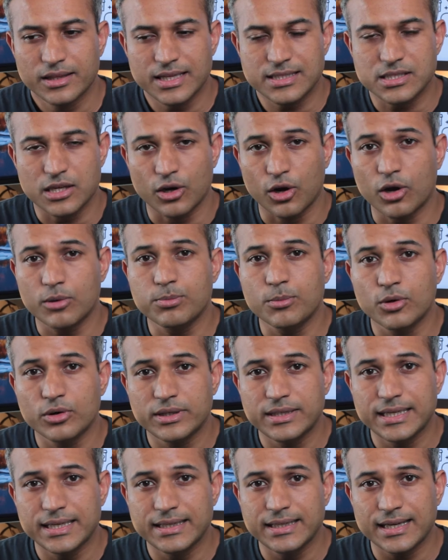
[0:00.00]
there's a lot more
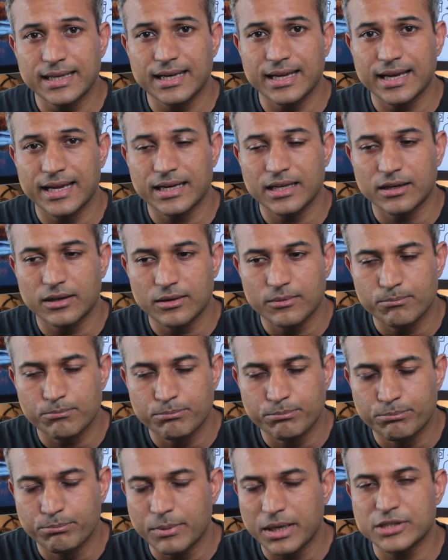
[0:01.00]
detail and a
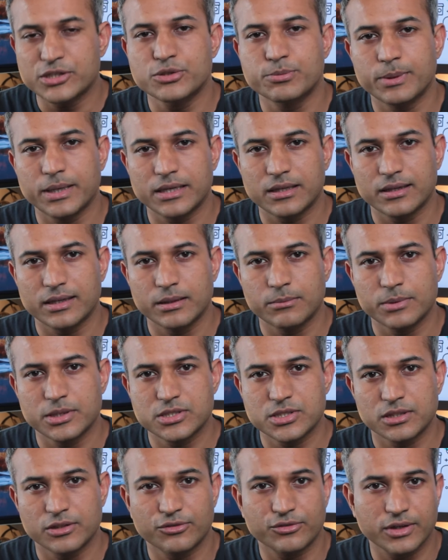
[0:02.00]
much better
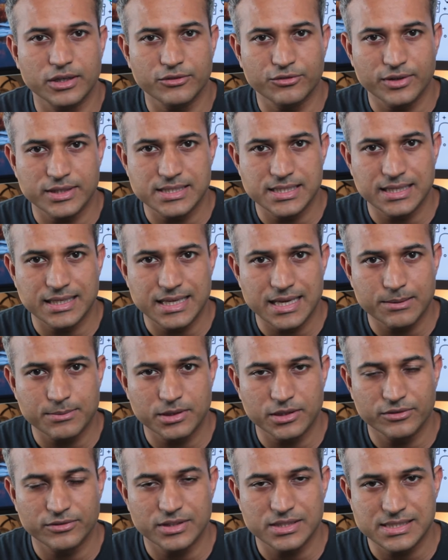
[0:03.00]
image in the front facing
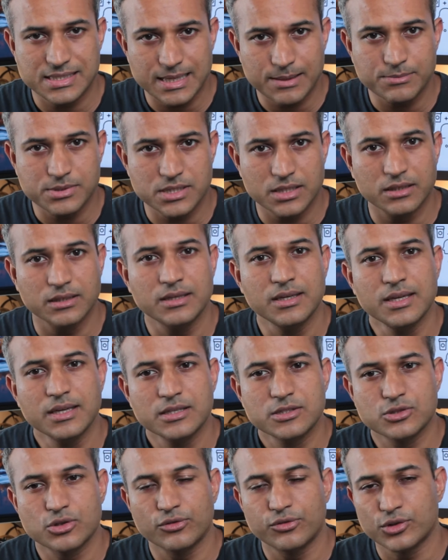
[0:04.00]
camera of the Samsung.
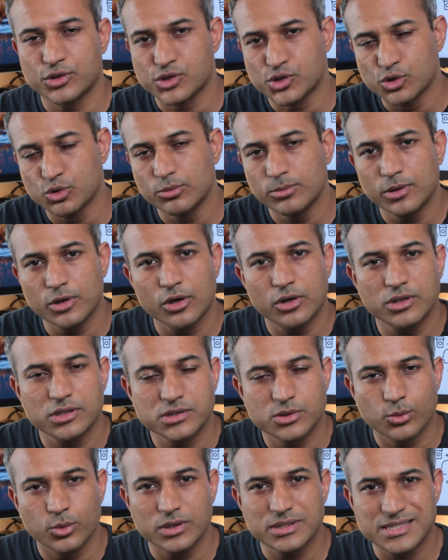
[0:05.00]
So for Zoom
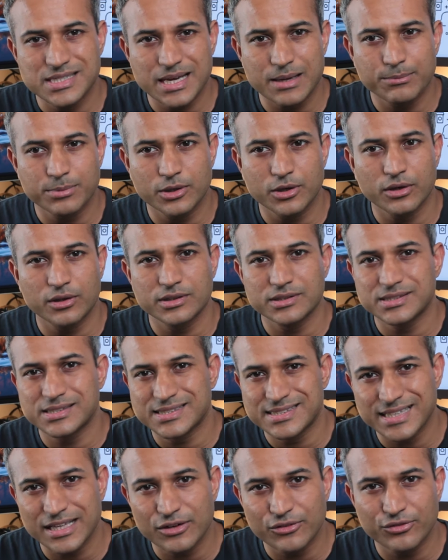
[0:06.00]
calls, WhatsApp calls,
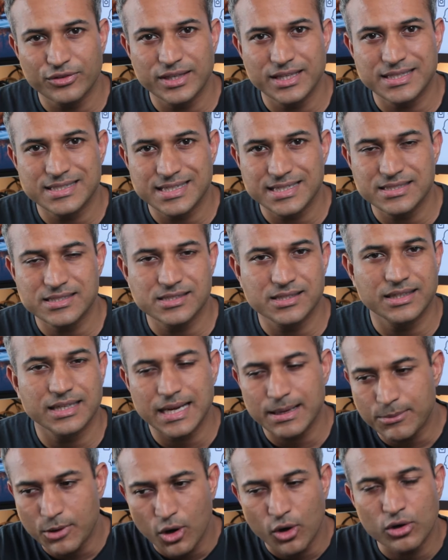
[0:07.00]
selfies,
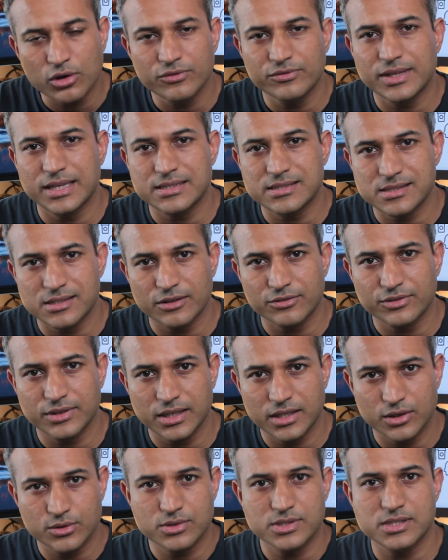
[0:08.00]
Instagram, all of that stuff
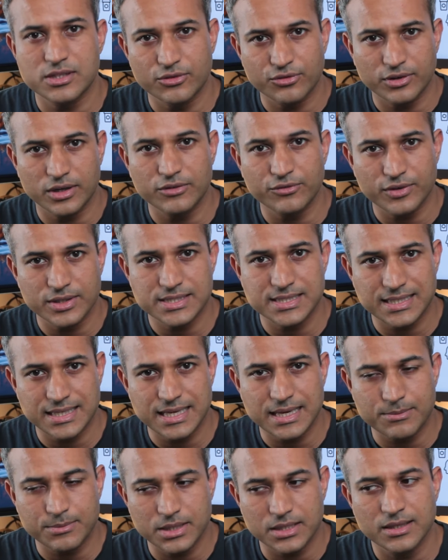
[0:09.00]
that uses the front facing
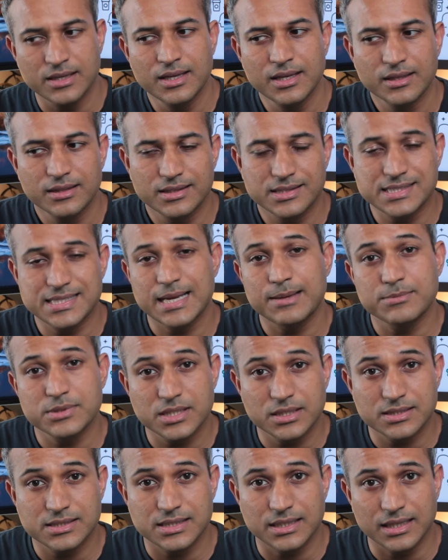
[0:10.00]
camera, the
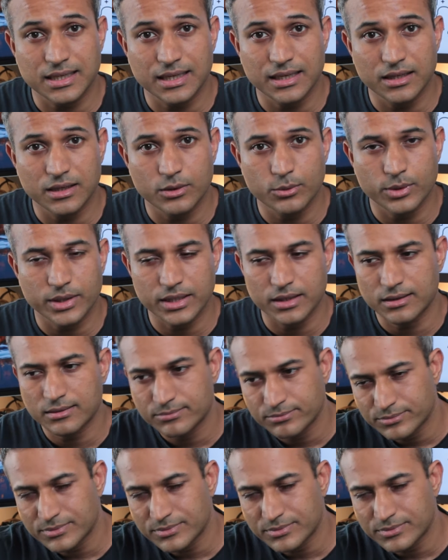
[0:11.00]
Samsung's the clear winner.